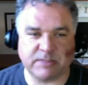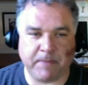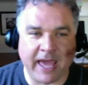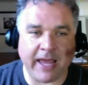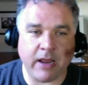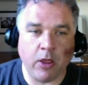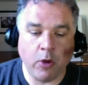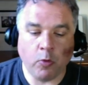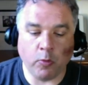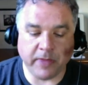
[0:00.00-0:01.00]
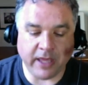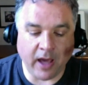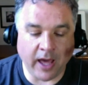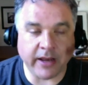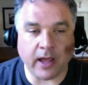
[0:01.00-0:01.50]
bat will be
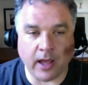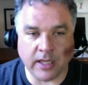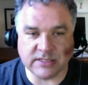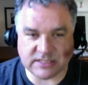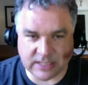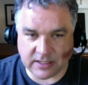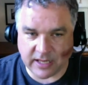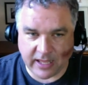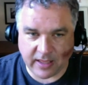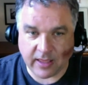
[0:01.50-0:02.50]
hot on Sunday.